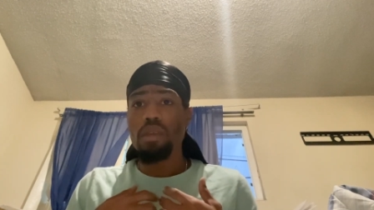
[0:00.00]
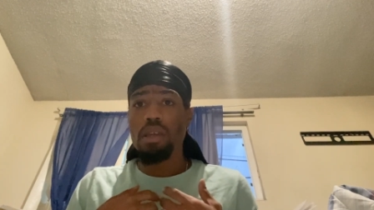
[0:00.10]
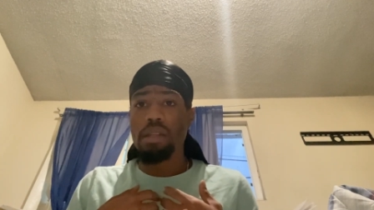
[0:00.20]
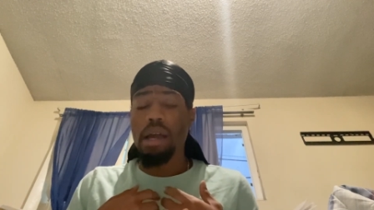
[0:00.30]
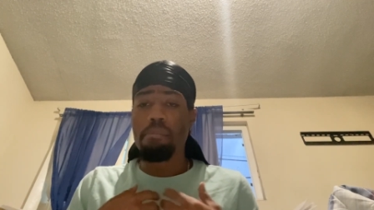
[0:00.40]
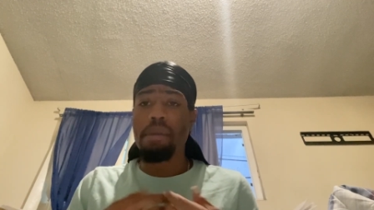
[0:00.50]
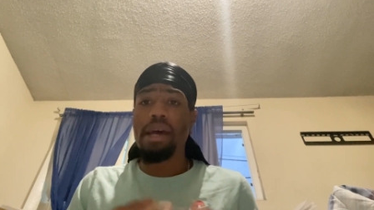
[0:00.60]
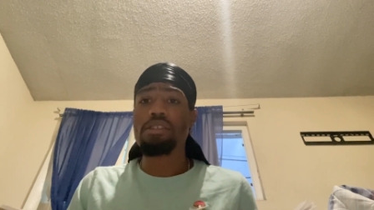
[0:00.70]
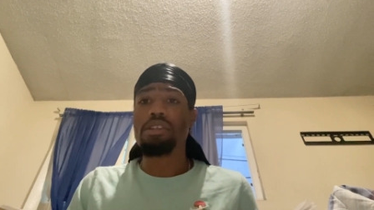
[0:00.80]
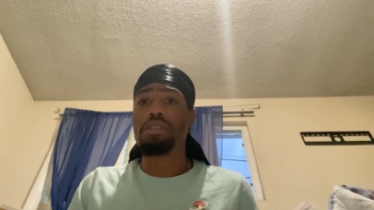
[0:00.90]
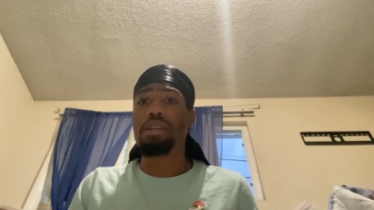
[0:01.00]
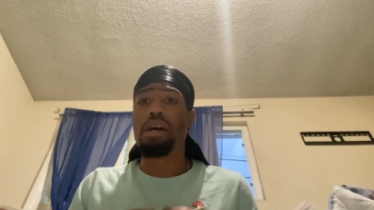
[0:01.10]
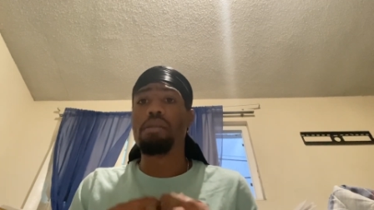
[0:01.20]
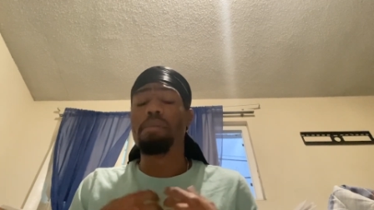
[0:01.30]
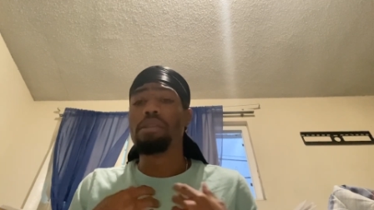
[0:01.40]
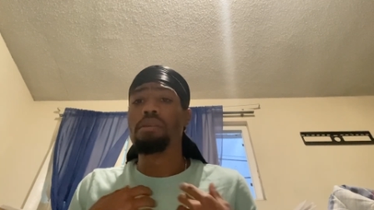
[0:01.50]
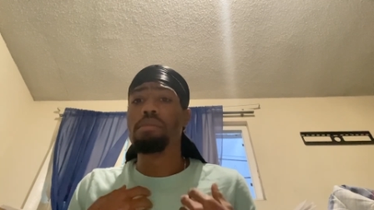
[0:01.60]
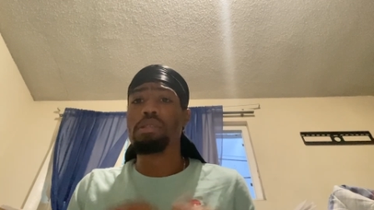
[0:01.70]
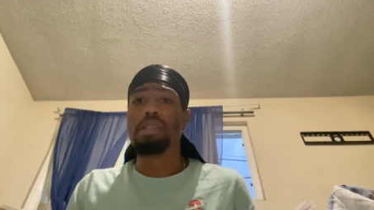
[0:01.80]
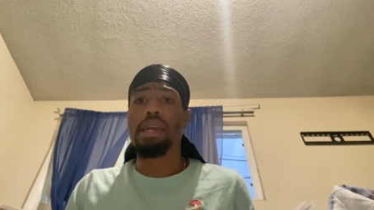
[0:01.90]
not bashing your child about their
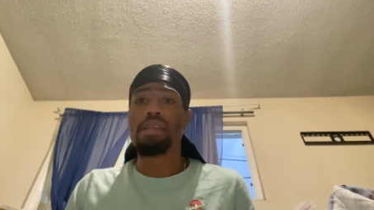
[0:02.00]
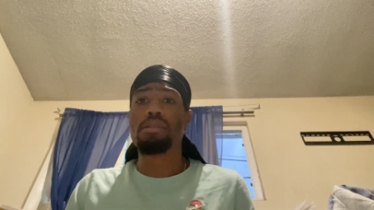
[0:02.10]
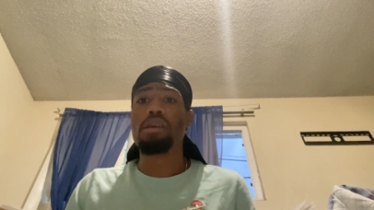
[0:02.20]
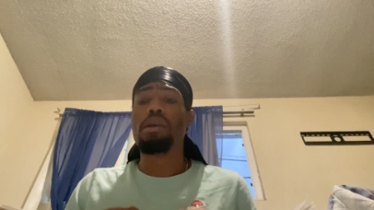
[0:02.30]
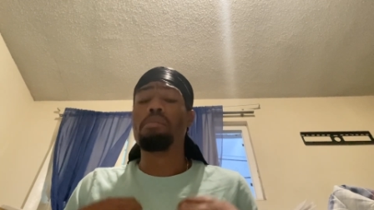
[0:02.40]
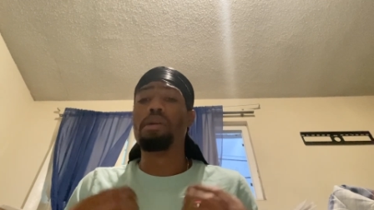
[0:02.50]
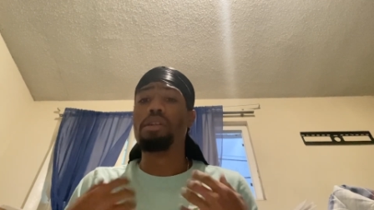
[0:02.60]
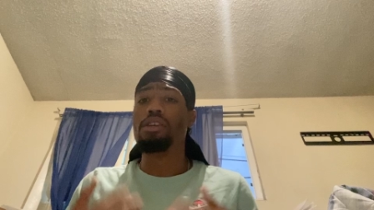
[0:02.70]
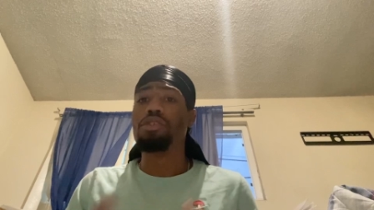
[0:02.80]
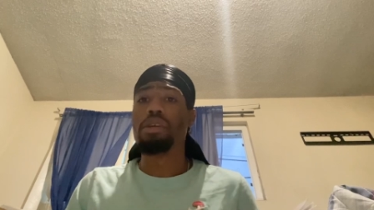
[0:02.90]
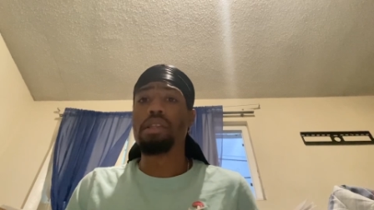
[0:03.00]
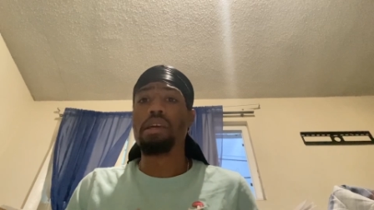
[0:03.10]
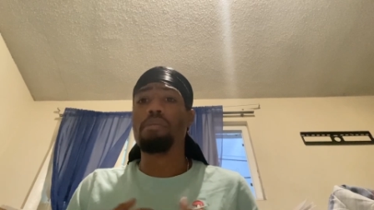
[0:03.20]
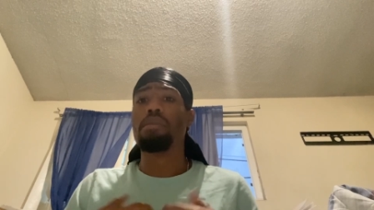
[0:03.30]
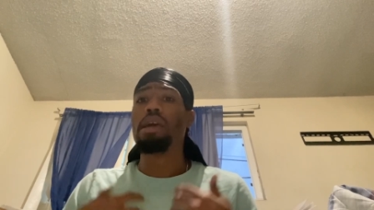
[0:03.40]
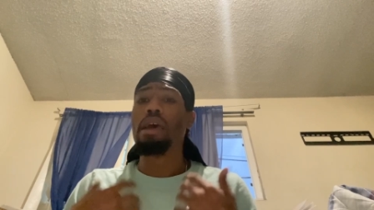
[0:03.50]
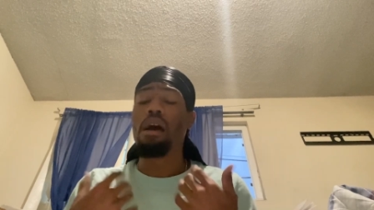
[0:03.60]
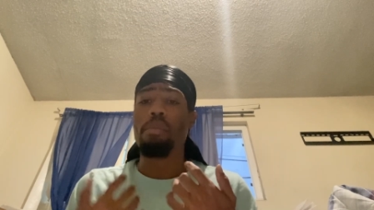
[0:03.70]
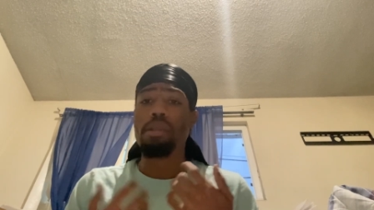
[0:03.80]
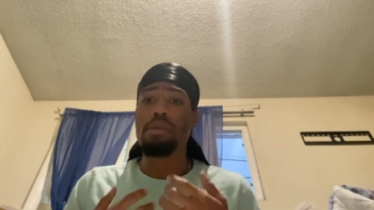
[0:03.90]
mistakes, but nurturing them,
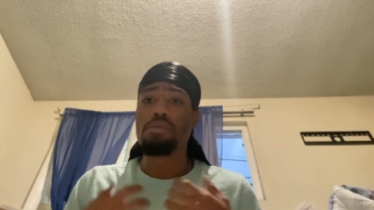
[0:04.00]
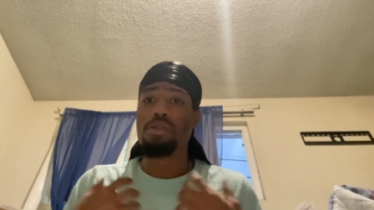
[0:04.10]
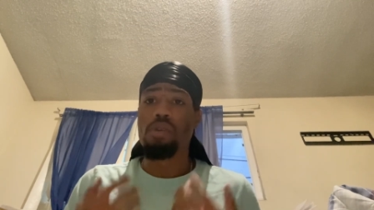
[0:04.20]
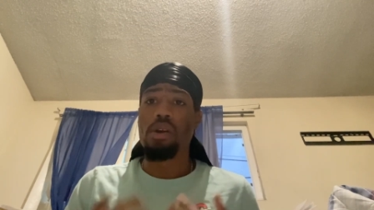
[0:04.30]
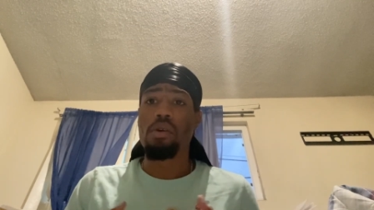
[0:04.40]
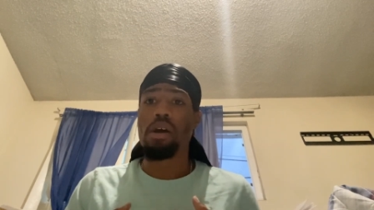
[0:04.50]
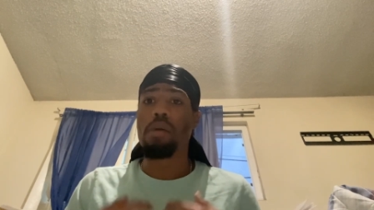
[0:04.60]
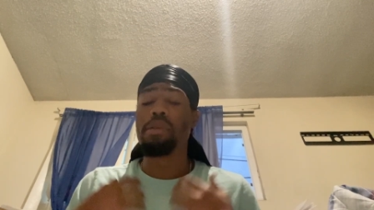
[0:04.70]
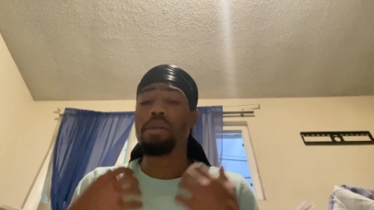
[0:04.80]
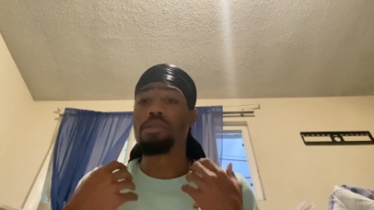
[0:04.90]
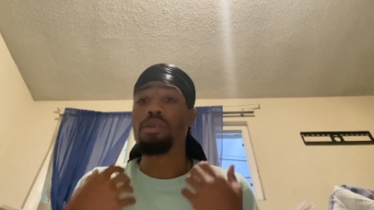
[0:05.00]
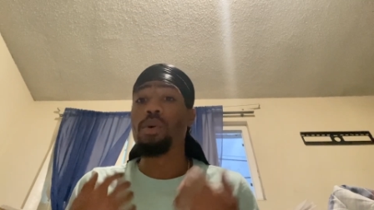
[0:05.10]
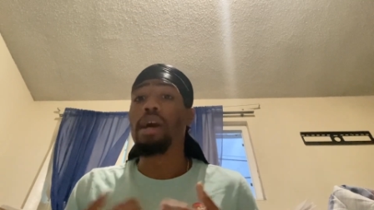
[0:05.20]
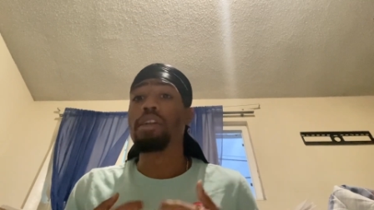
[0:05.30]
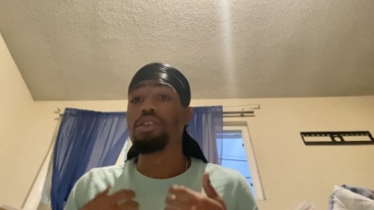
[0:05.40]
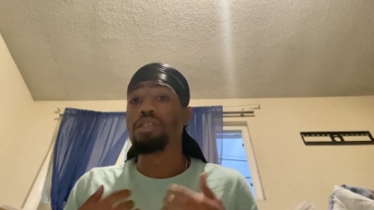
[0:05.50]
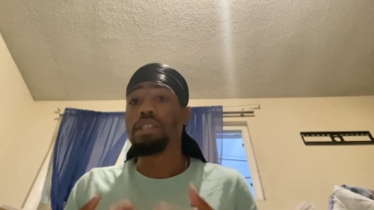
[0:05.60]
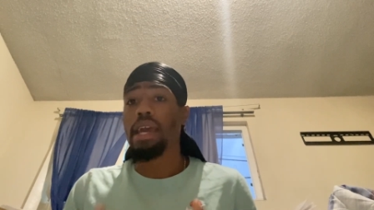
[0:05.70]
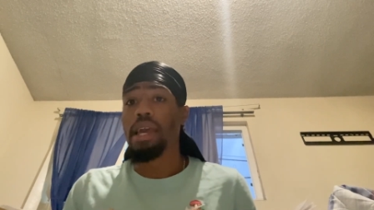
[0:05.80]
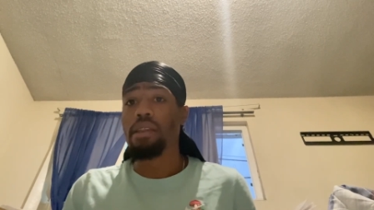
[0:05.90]
helping them to grow, helping them to
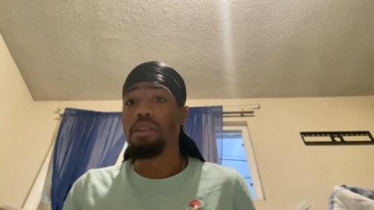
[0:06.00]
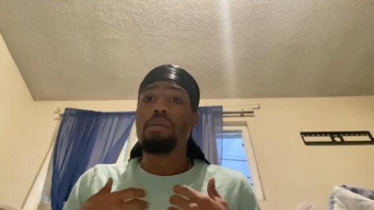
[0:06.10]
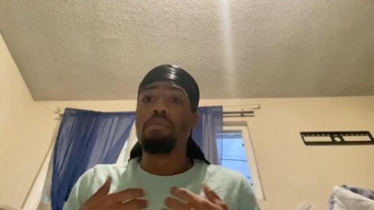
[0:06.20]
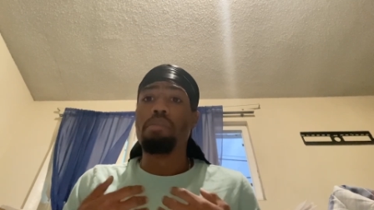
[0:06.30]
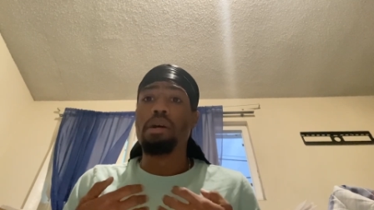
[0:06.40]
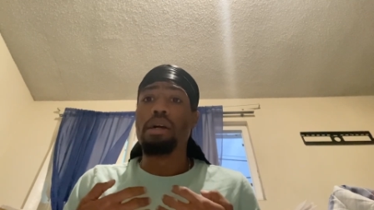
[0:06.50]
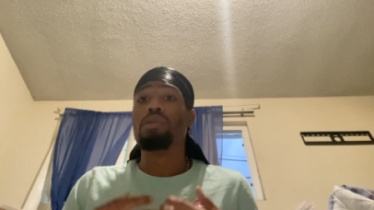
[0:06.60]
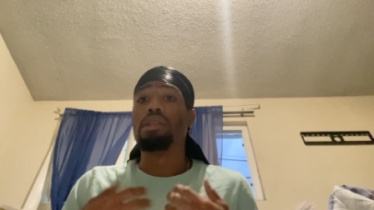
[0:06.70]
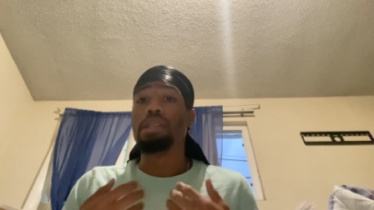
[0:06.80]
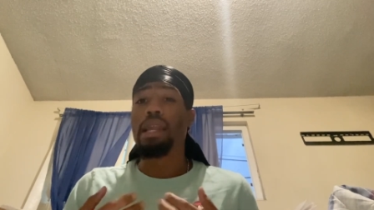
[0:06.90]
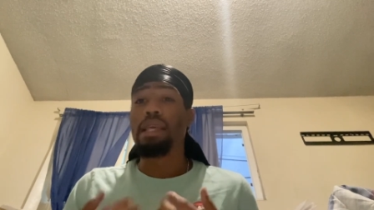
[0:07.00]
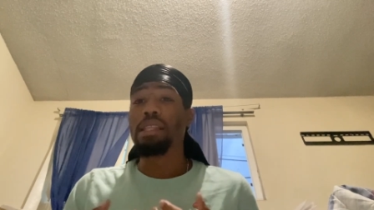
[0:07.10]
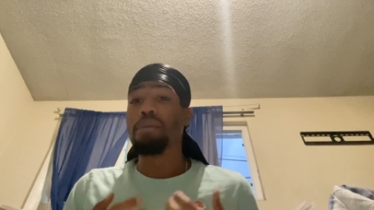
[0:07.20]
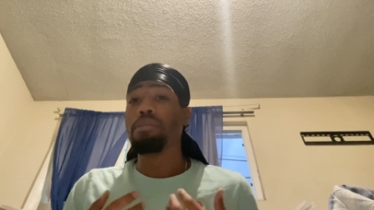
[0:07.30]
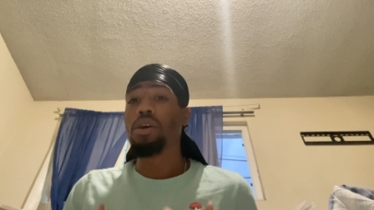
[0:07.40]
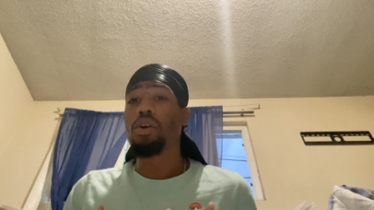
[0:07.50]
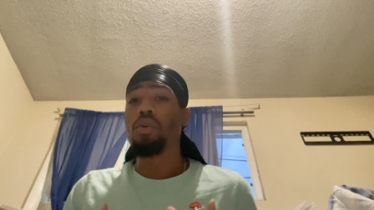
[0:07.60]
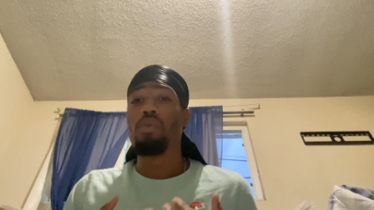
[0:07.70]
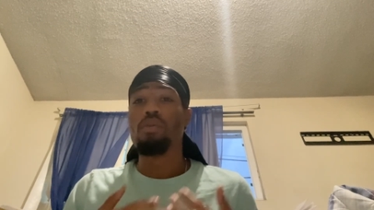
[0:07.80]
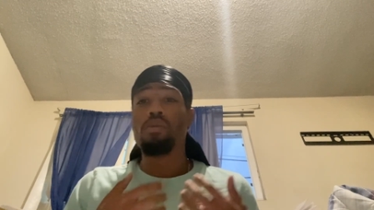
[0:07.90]
understand, but letting them know